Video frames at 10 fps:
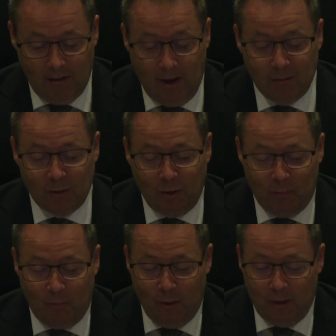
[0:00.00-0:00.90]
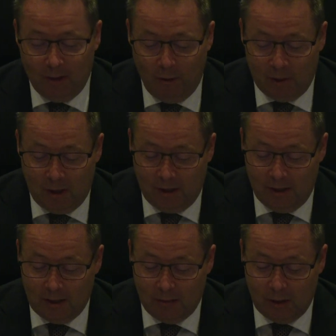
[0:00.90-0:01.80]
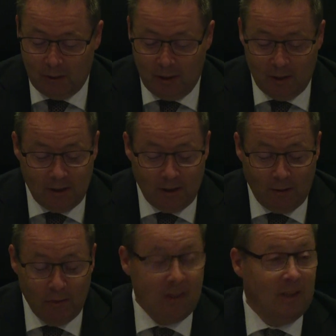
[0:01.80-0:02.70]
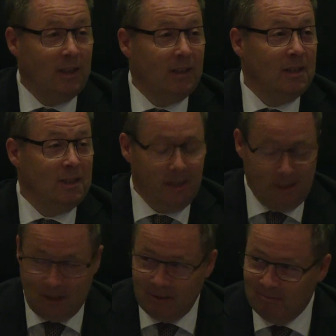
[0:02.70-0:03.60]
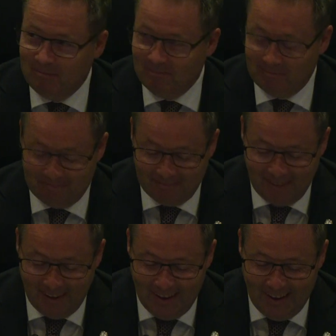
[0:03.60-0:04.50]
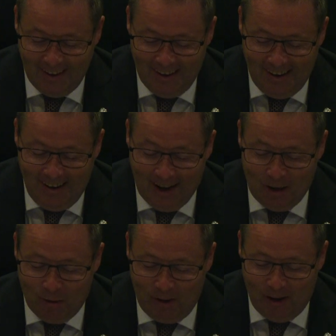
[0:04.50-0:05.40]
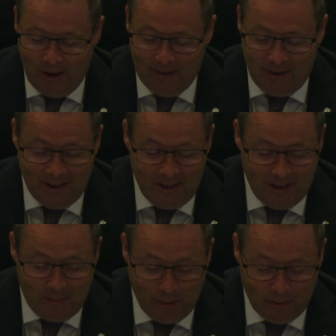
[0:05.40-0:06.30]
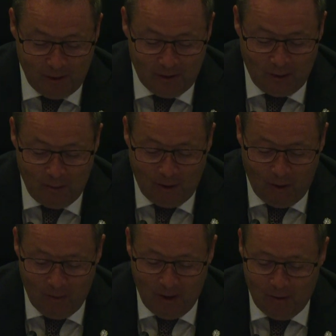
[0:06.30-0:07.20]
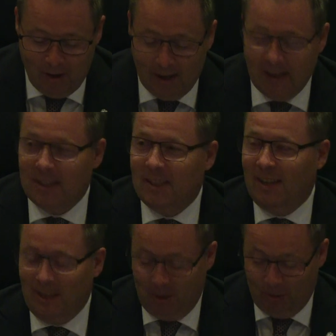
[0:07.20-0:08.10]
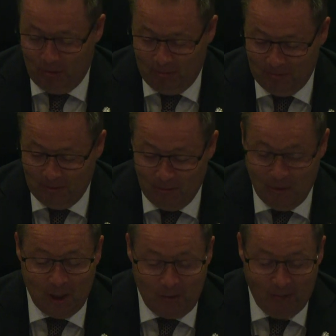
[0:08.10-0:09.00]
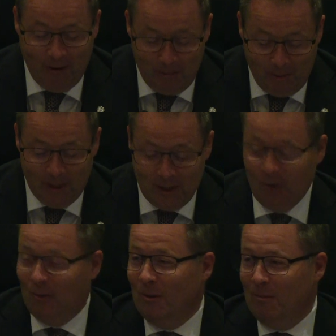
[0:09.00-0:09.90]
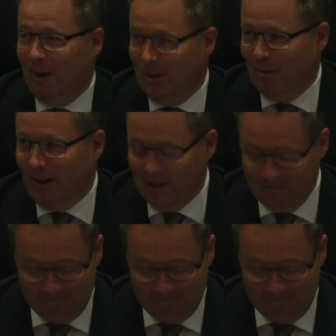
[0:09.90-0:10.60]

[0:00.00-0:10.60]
We have stopped burning our cities when Swedes are visiting these days. And now they are even in the process of becoming our allies in NATO, which we are very pleased of, by the way.